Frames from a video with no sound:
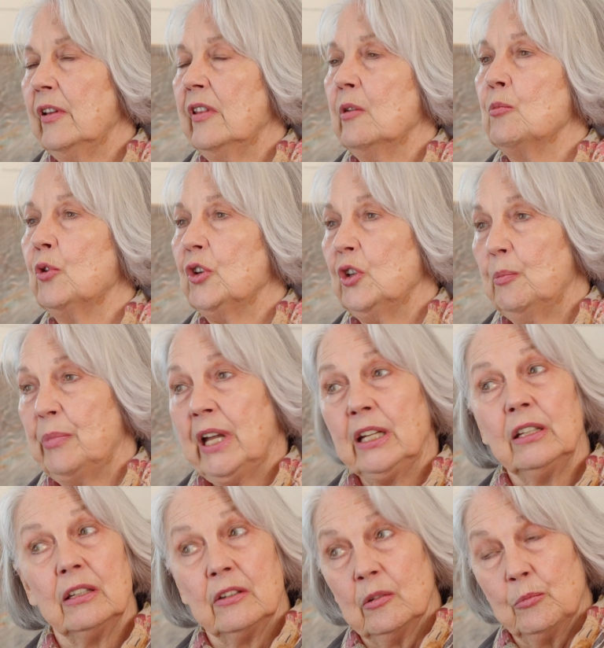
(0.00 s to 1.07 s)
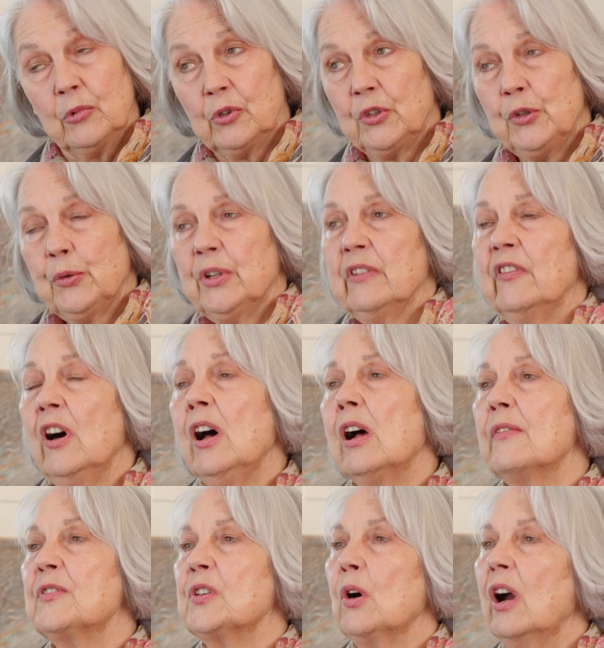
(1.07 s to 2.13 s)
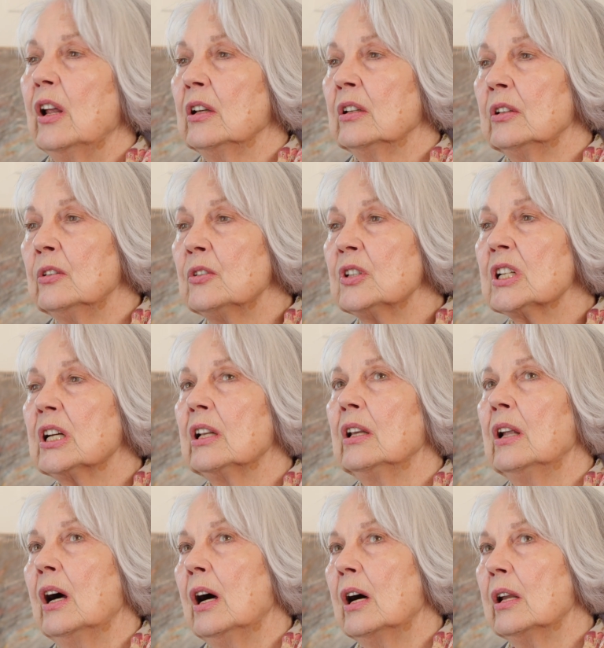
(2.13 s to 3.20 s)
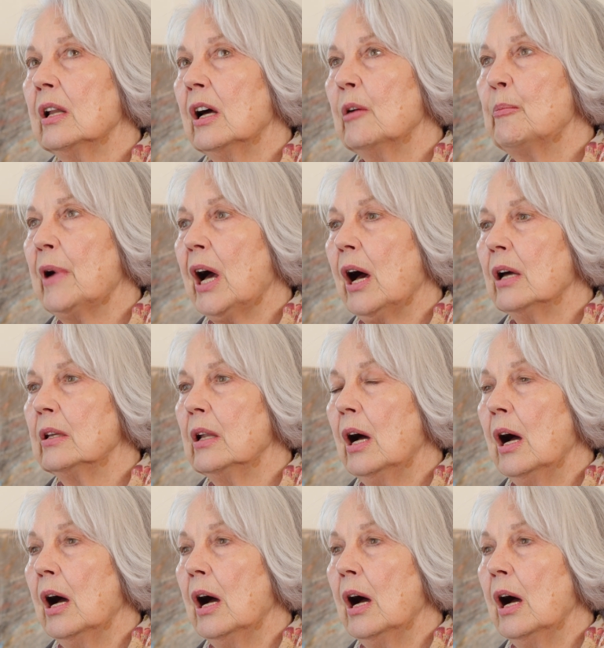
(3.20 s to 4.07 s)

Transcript: The more you paint, the more you evolve. So I learned a lot about